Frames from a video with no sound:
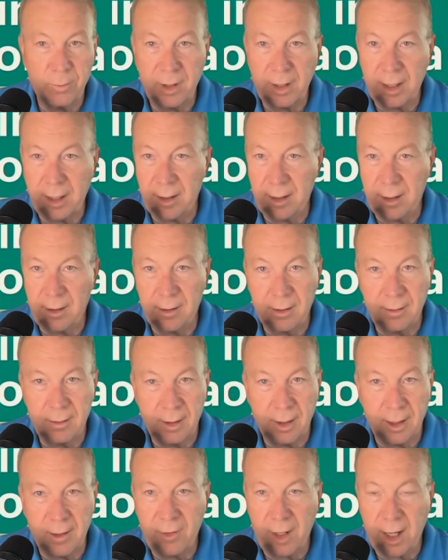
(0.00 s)

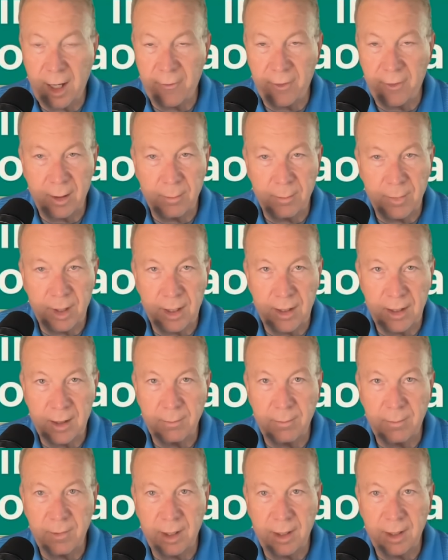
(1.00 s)
and love having him as
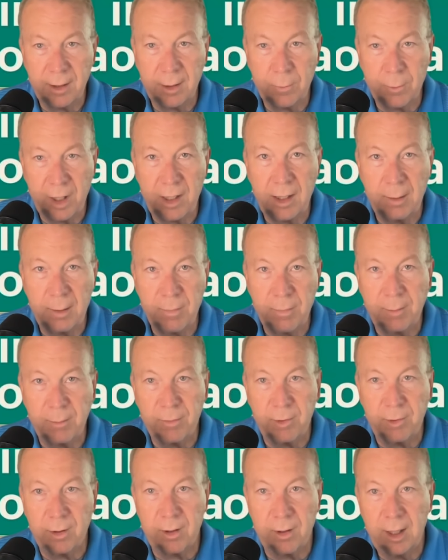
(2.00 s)
a weekly
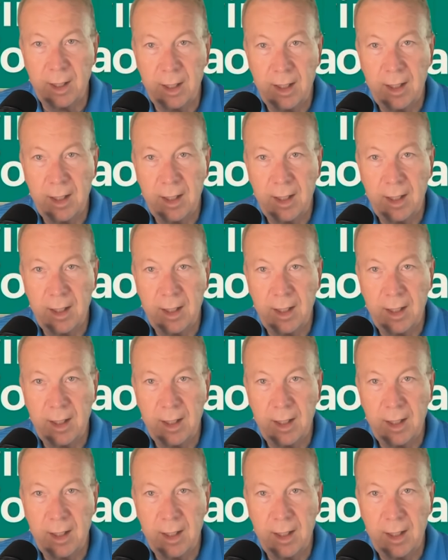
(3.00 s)
member,